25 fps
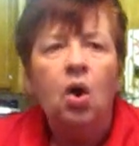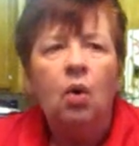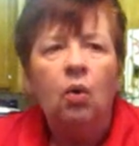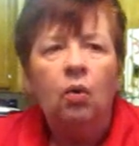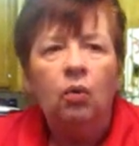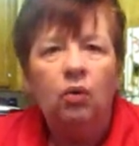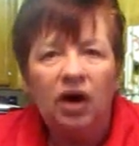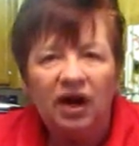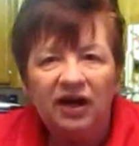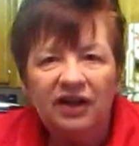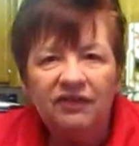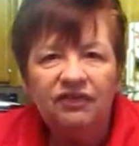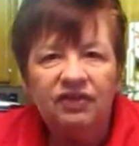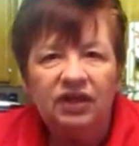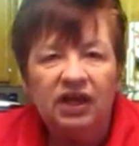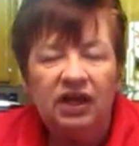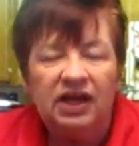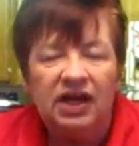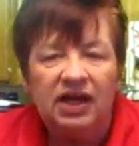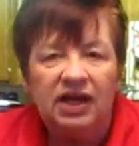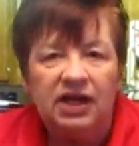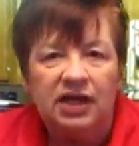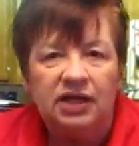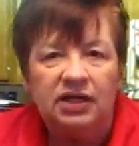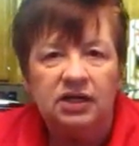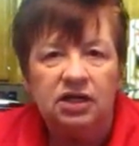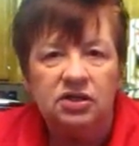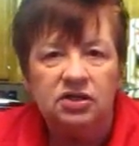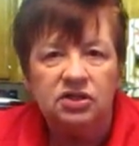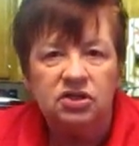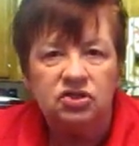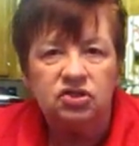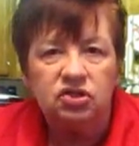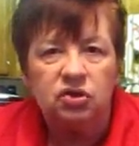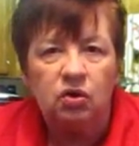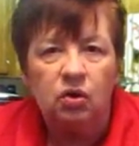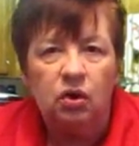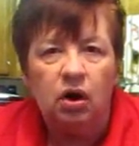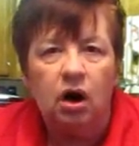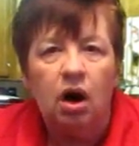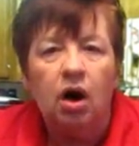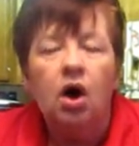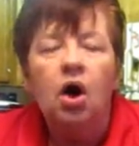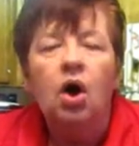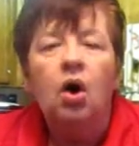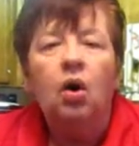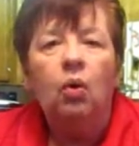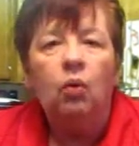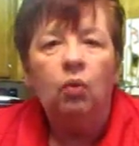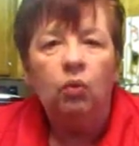What if they get into the school?
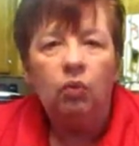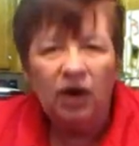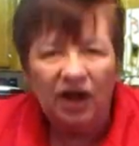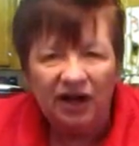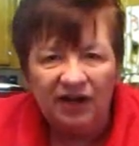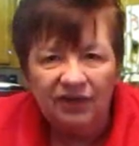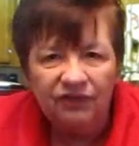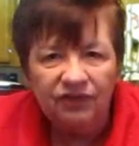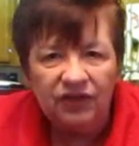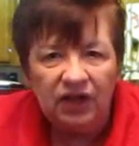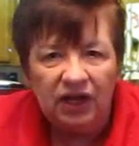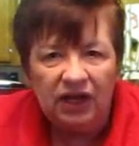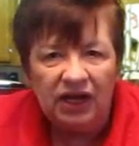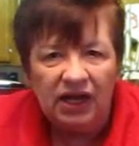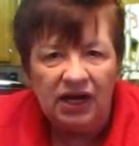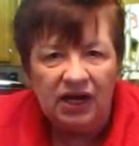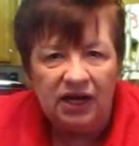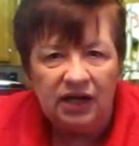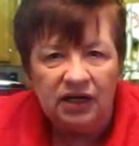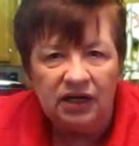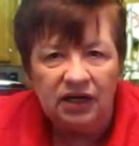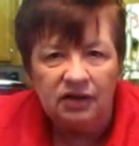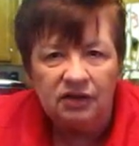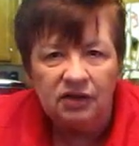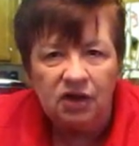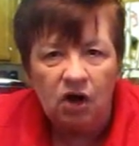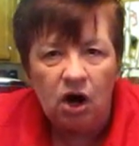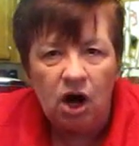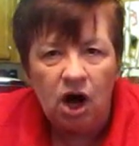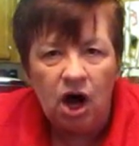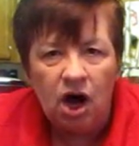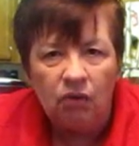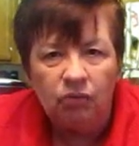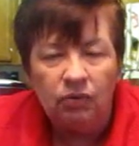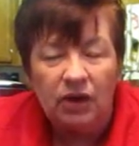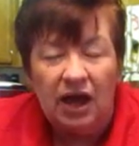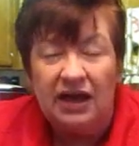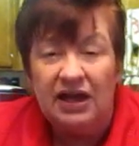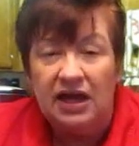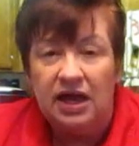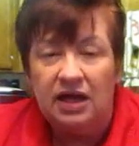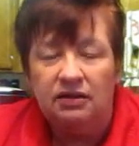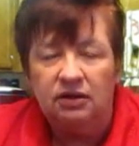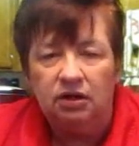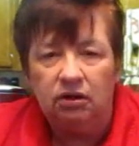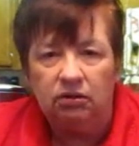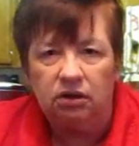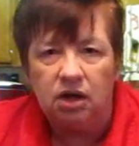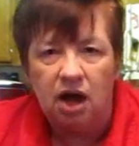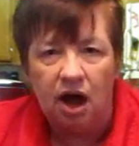What if they get into the hallway and
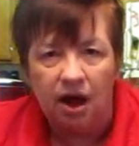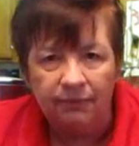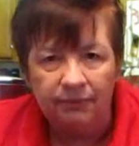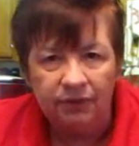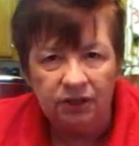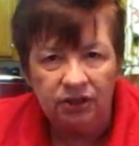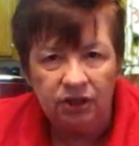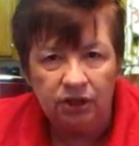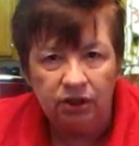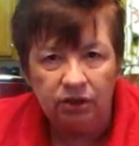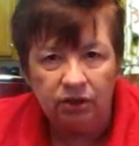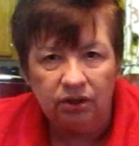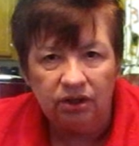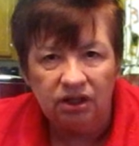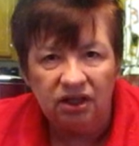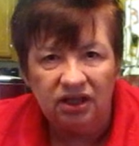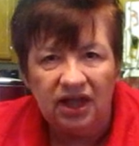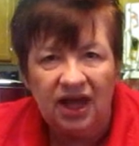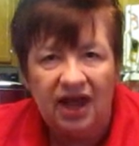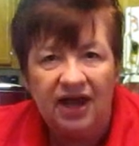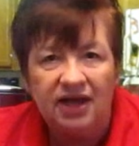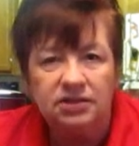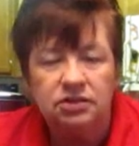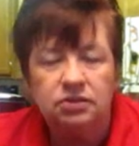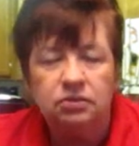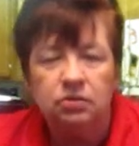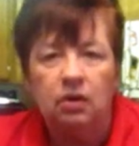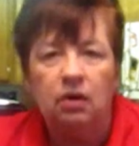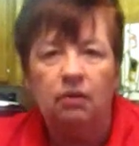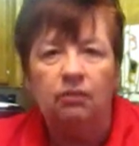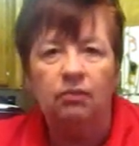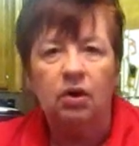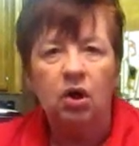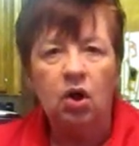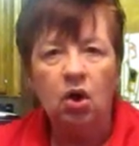they're coming to your classroom?